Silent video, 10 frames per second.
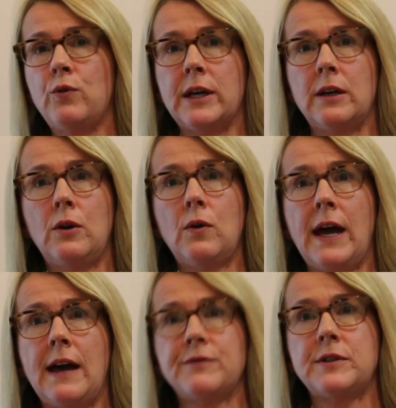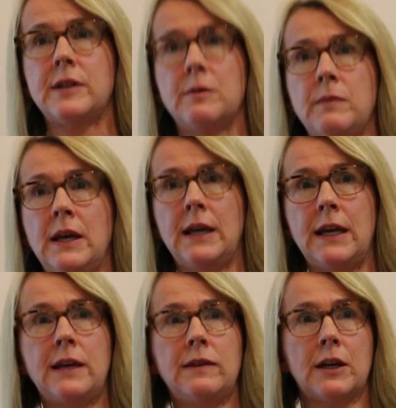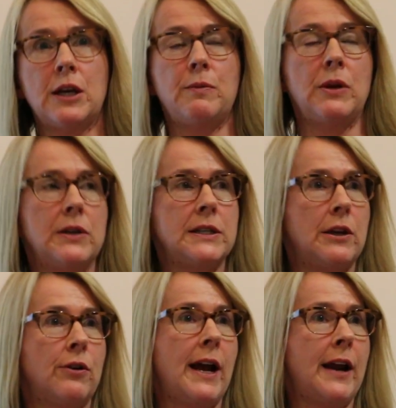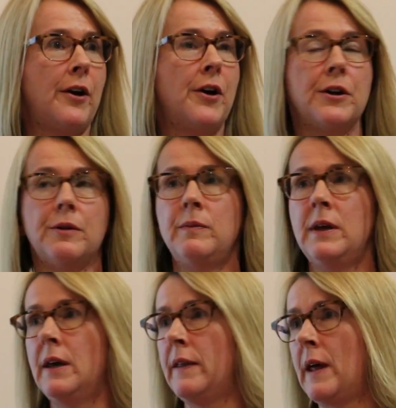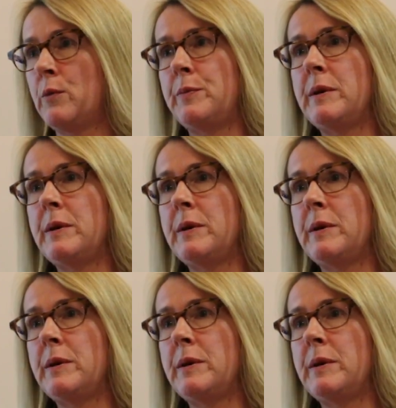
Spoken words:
We can look after them in the community or at home. That